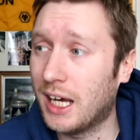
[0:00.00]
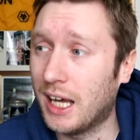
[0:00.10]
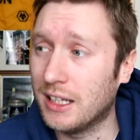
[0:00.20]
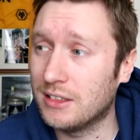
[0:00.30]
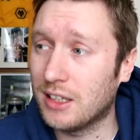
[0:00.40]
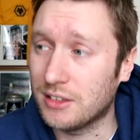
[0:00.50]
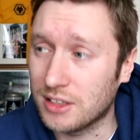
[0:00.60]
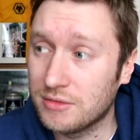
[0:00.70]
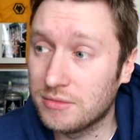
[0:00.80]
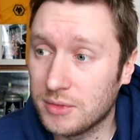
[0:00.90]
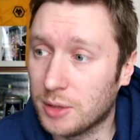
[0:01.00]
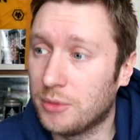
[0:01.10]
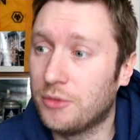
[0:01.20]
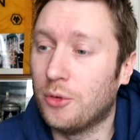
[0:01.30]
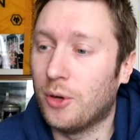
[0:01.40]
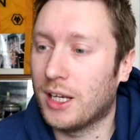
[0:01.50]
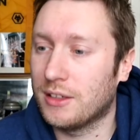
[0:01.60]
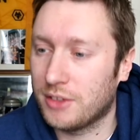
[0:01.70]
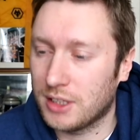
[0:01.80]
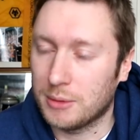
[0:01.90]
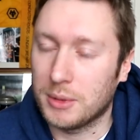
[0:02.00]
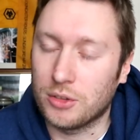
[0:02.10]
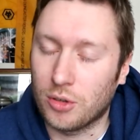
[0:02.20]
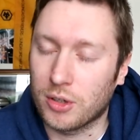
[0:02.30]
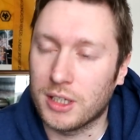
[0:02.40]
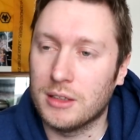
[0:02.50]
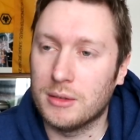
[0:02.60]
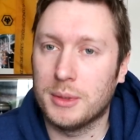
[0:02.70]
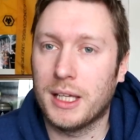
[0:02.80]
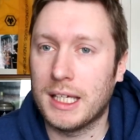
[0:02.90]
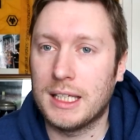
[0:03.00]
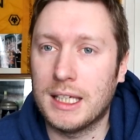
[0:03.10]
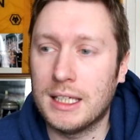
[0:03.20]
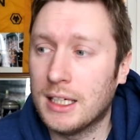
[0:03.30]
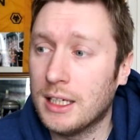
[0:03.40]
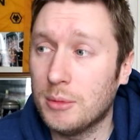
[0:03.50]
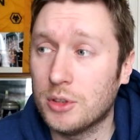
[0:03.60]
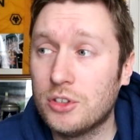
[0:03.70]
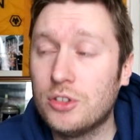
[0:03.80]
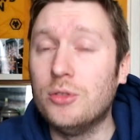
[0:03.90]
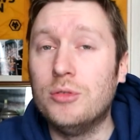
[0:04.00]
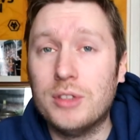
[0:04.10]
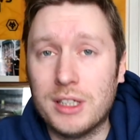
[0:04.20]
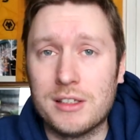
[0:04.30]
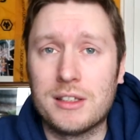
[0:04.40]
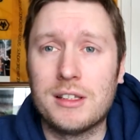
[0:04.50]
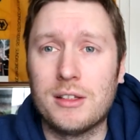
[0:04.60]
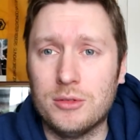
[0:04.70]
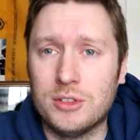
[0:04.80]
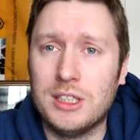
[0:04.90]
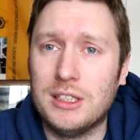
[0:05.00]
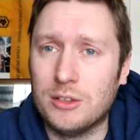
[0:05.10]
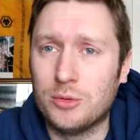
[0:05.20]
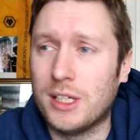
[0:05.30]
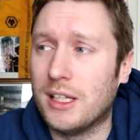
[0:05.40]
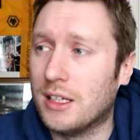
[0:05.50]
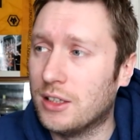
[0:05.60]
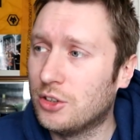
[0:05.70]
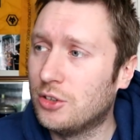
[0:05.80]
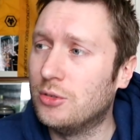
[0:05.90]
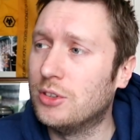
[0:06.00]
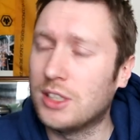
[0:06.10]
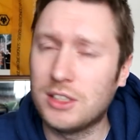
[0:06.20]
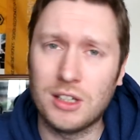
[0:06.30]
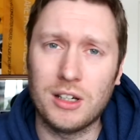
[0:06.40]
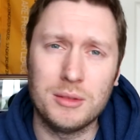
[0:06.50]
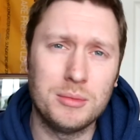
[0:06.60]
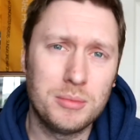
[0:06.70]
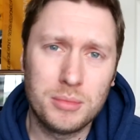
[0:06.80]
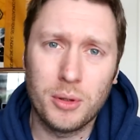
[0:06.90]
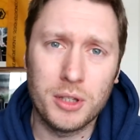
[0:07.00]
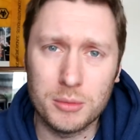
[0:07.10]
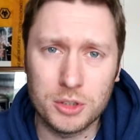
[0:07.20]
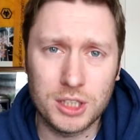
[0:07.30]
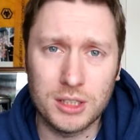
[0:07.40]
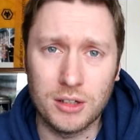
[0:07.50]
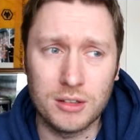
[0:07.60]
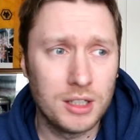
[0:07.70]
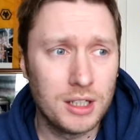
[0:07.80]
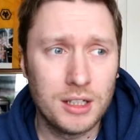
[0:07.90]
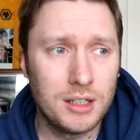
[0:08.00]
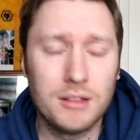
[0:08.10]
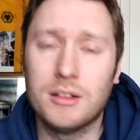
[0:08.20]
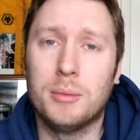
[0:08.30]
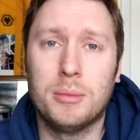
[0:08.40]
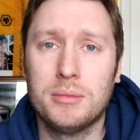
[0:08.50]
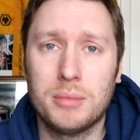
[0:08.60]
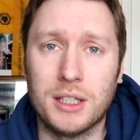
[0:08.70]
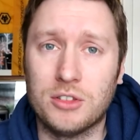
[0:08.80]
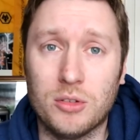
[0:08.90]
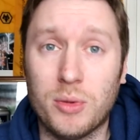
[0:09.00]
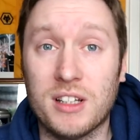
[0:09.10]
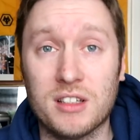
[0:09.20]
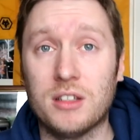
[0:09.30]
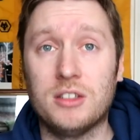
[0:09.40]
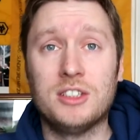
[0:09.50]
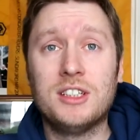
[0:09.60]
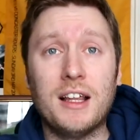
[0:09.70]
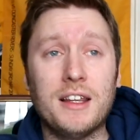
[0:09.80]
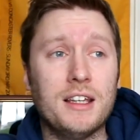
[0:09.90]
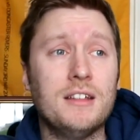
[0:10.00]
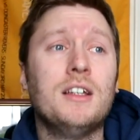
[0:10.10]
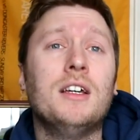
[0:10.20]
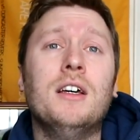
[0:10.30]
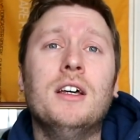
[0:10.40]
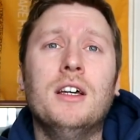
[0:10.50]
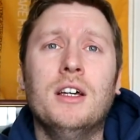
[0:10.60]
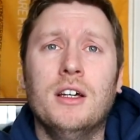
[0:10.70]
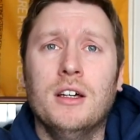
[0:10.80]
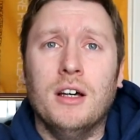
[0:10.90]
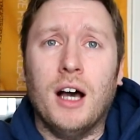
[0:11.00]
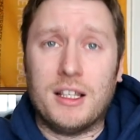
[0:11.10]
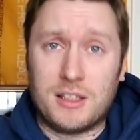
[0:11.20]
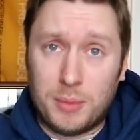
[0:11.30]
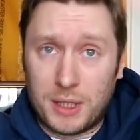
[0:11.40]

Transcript: And I did, you know, beforehand I felt a little bit groggy and a little bit achy. But as soon as those needles went in, and as soon as they started putting the machine on, the pain sort of went, and I just sat there, as